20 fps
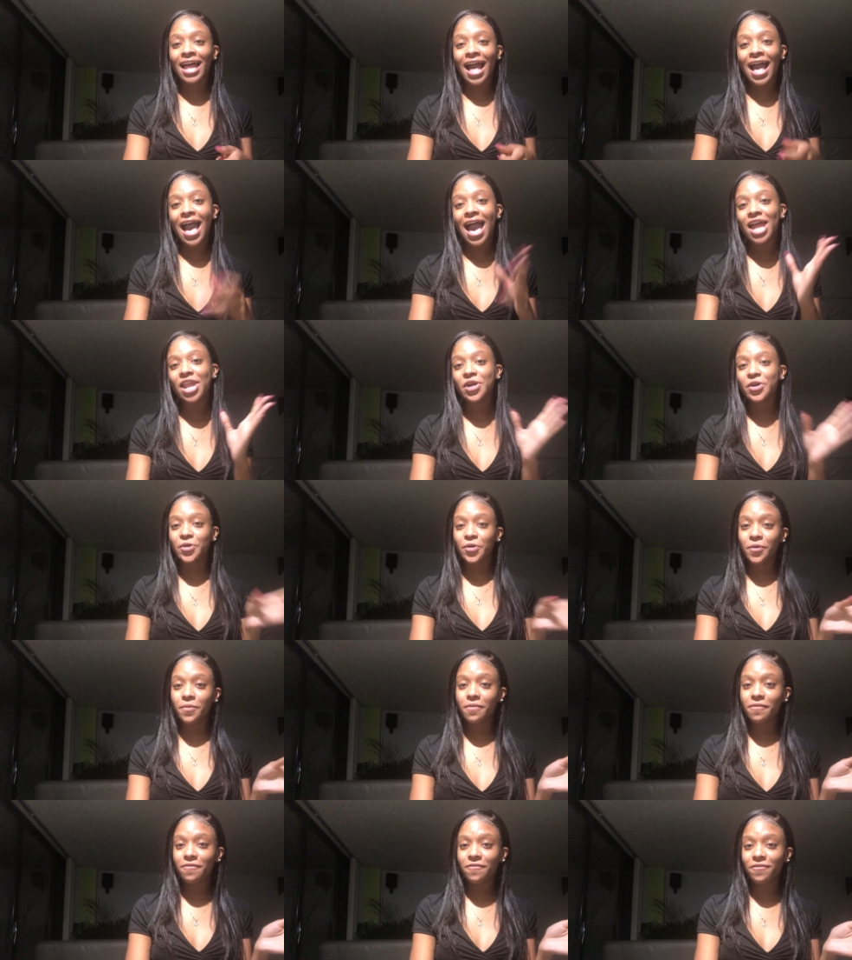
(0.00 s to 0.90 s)
I had a
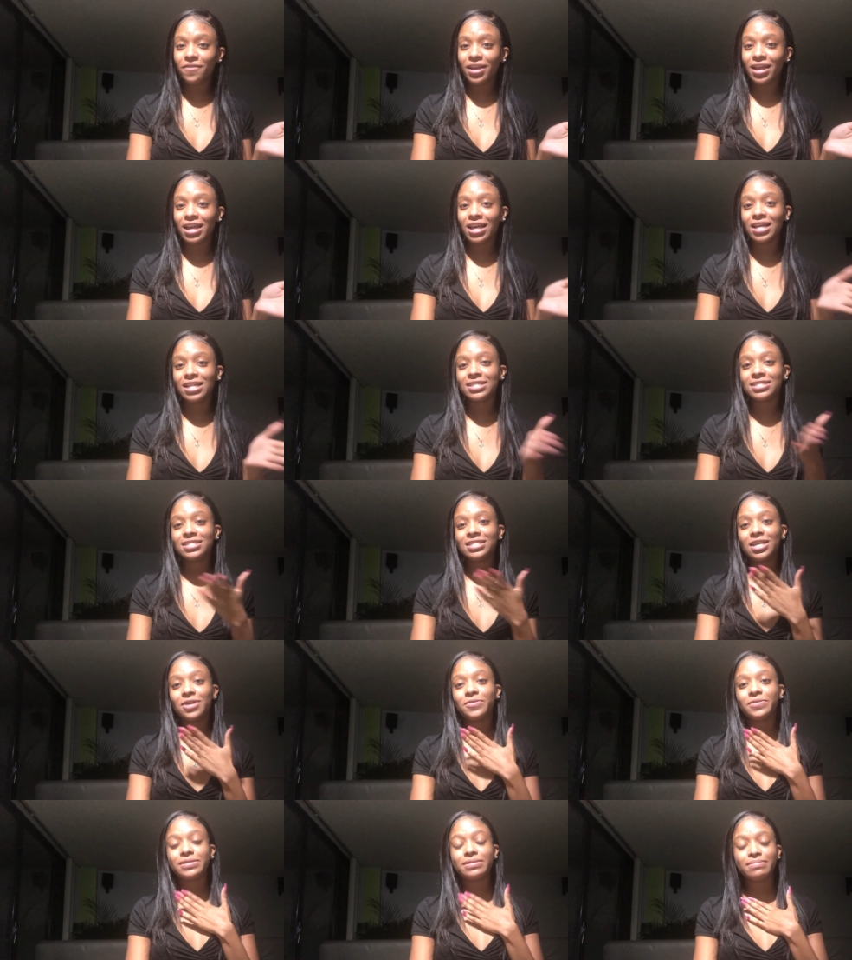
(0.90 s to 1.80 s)
group of friends.
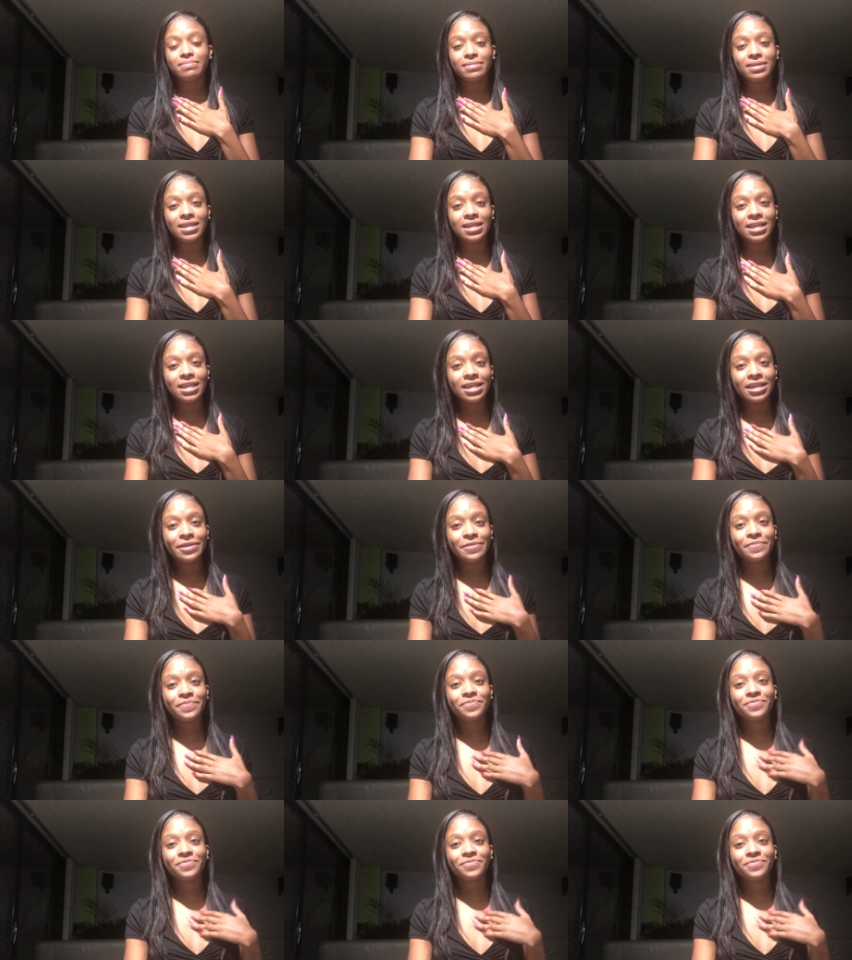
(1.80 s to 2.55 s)
It was me,